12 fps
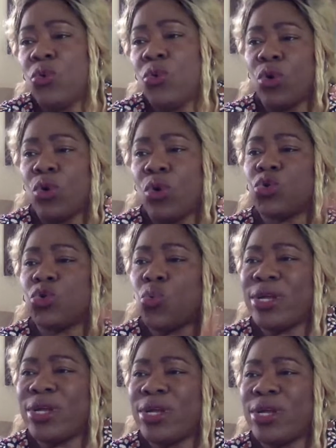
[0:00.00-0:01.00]
what
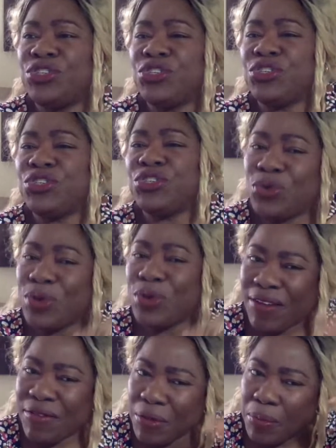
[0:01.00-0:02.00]
questions do you
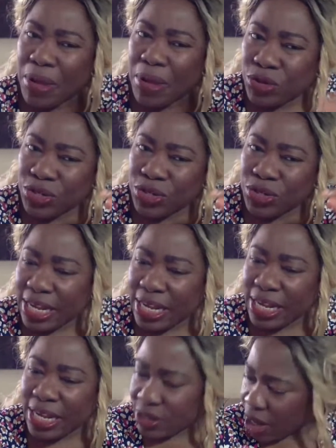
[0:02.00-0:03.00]
have about
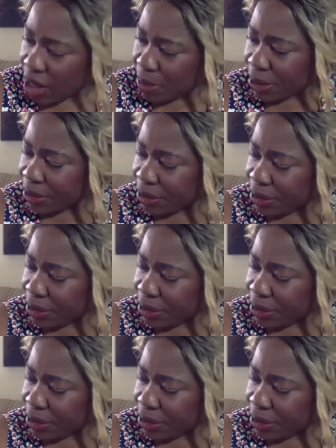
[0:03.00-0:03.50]
today's topic?